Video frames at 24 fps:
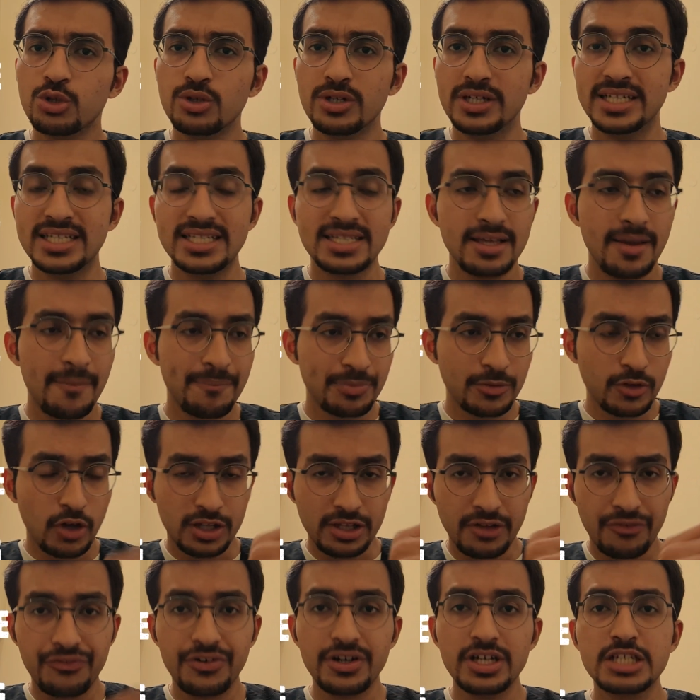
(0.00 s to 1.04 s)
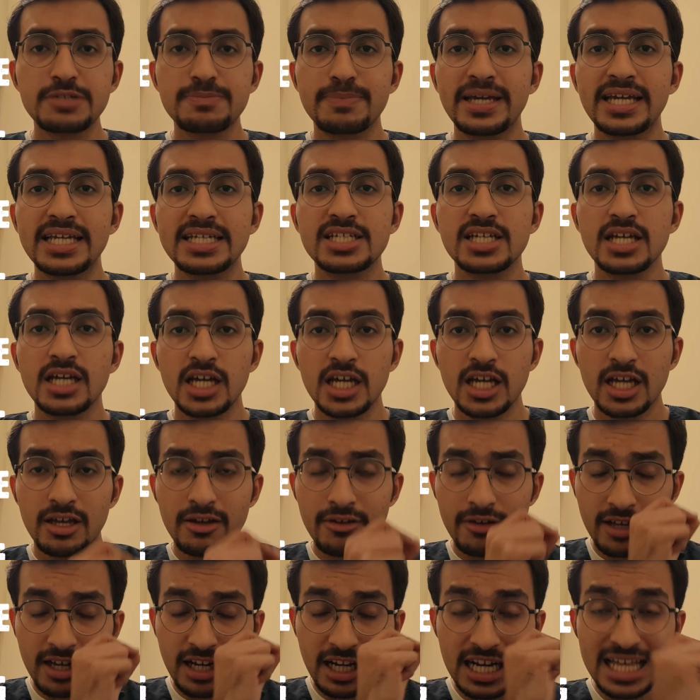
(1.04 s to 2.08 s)
do is, on the first page,
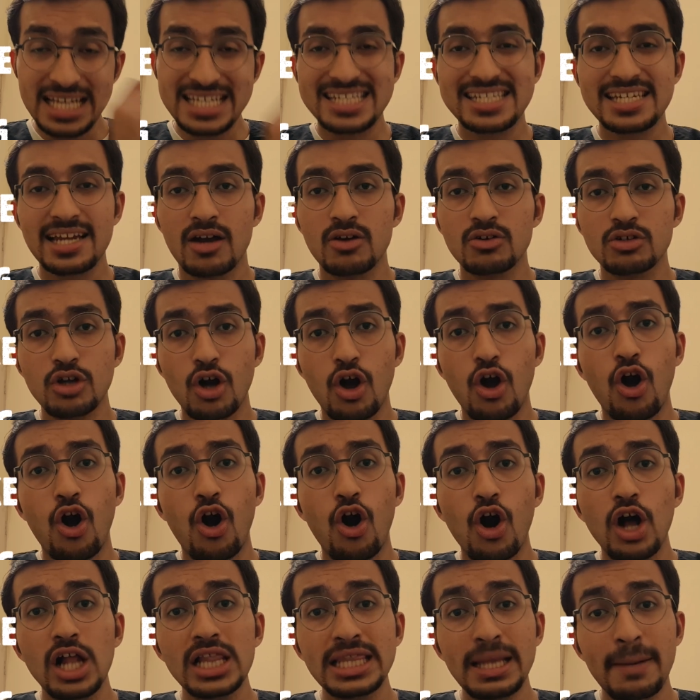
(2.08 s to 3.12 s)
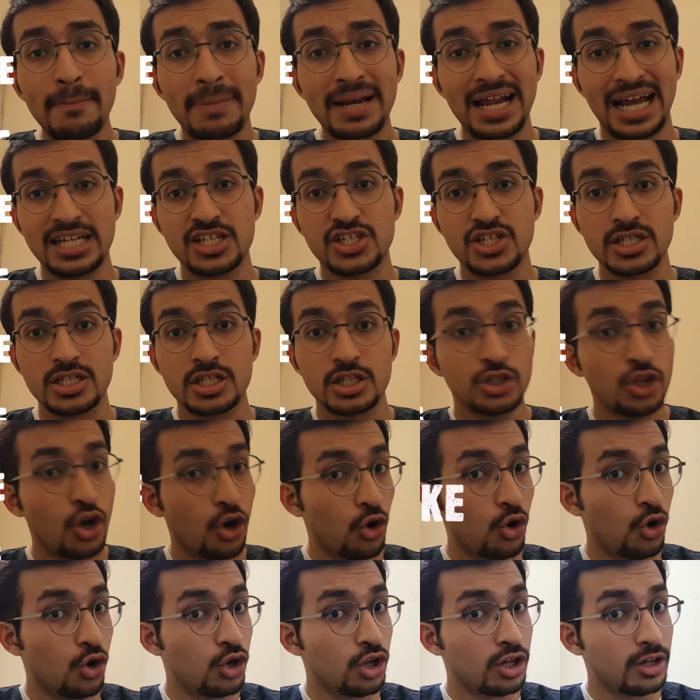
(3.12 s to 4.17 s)
list out all the branches.
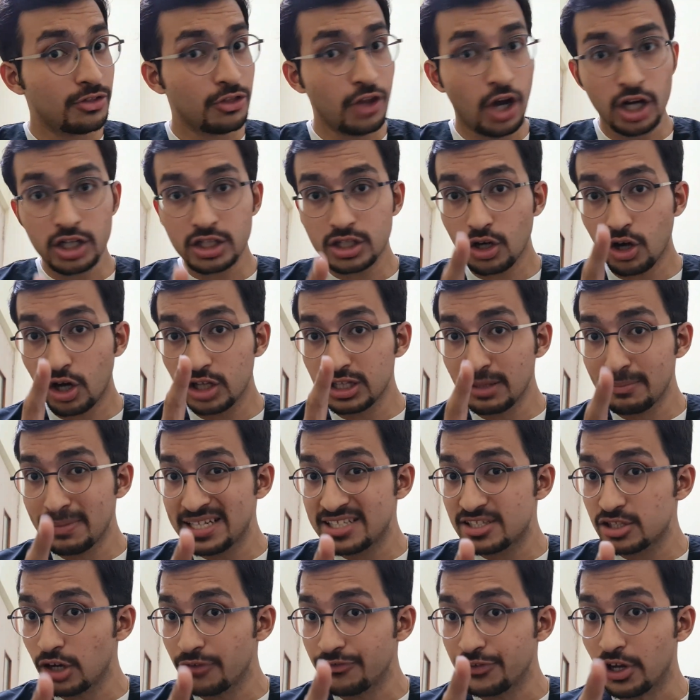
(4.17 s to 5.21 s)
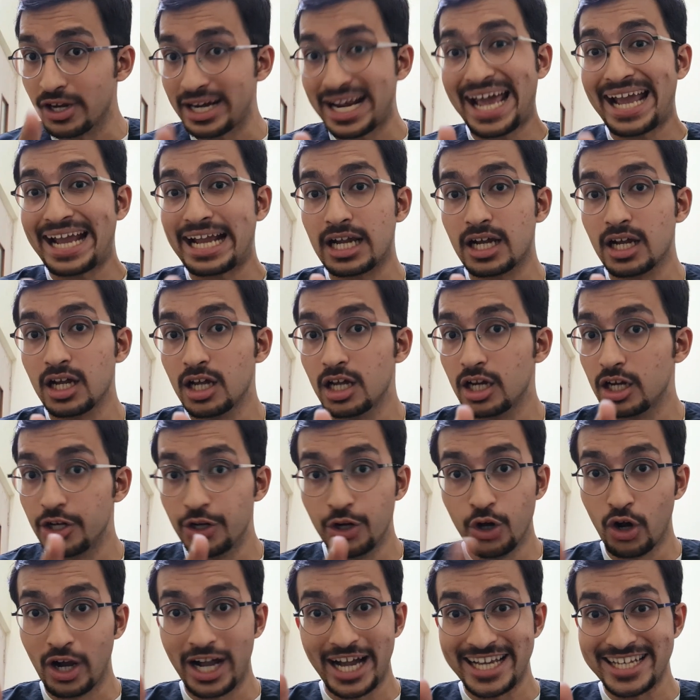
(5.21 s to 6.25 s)
No, not on the basis of your rank.
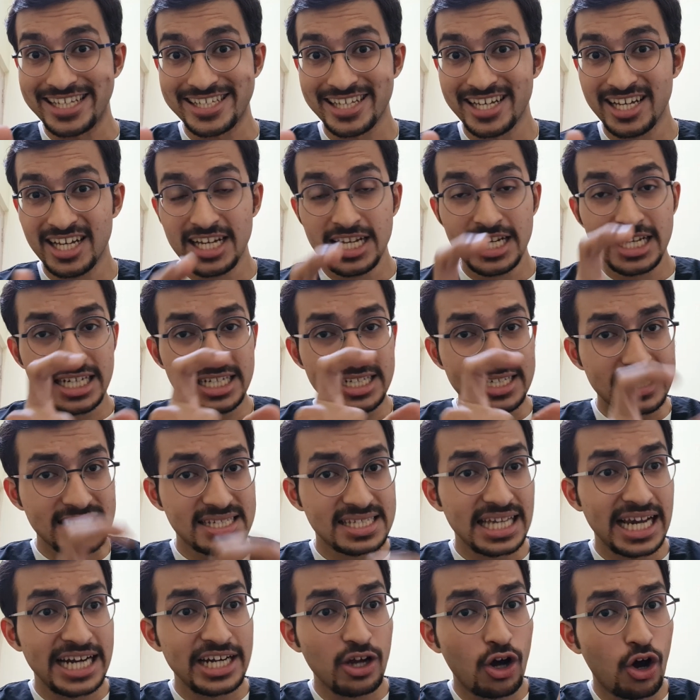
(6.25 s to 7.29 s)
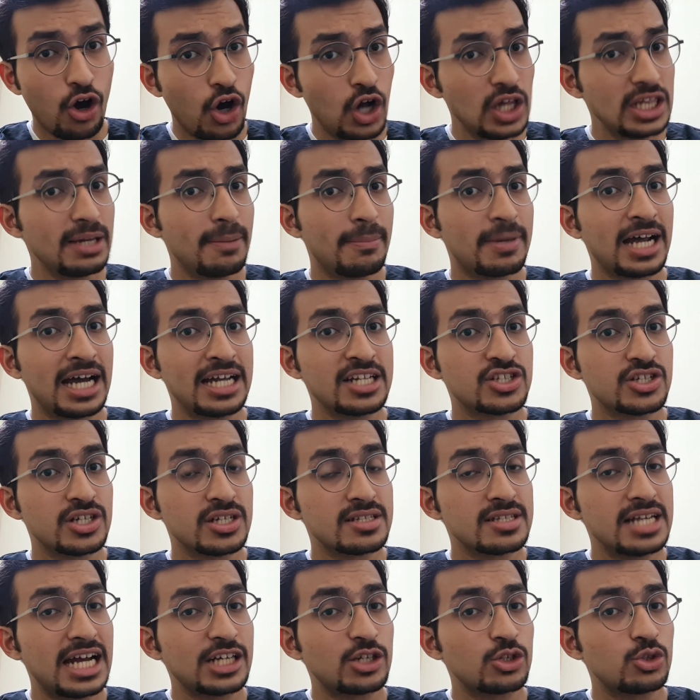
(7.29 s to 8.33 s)
No guys, decide all the
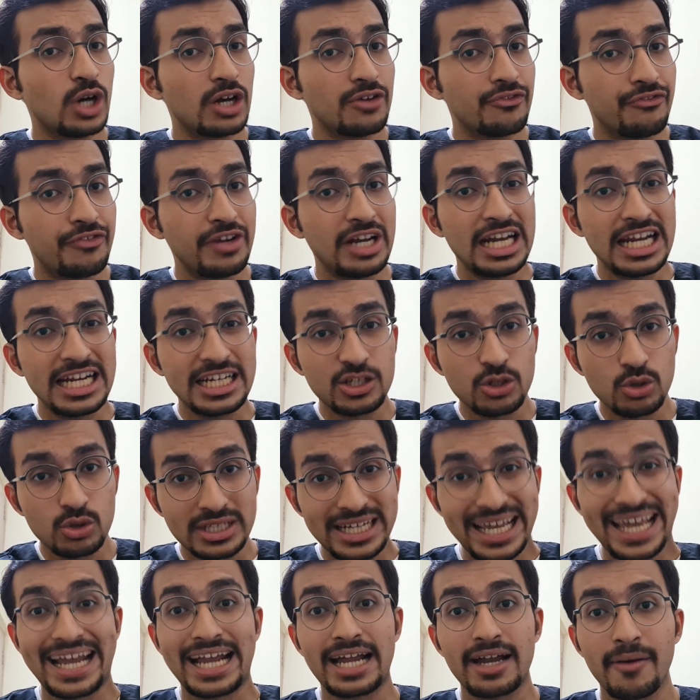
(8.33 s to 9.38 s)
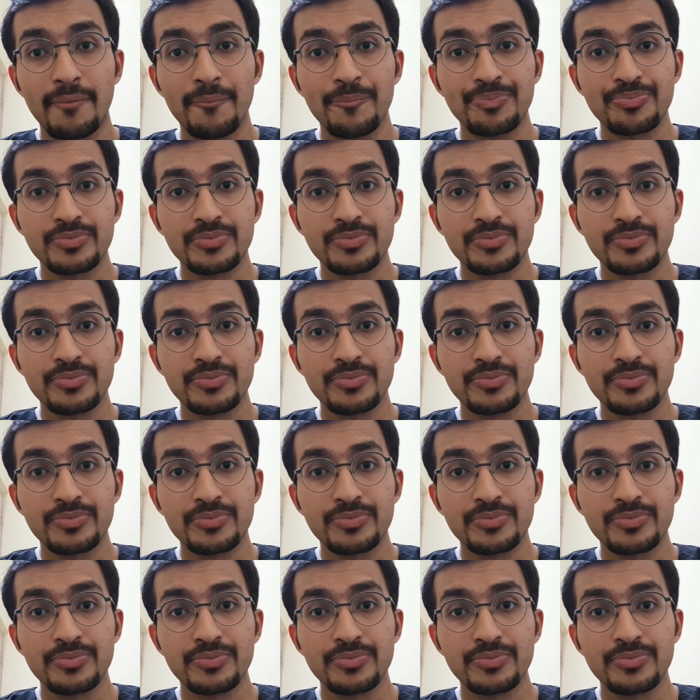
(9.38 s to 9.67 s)
branches that you are willing to take.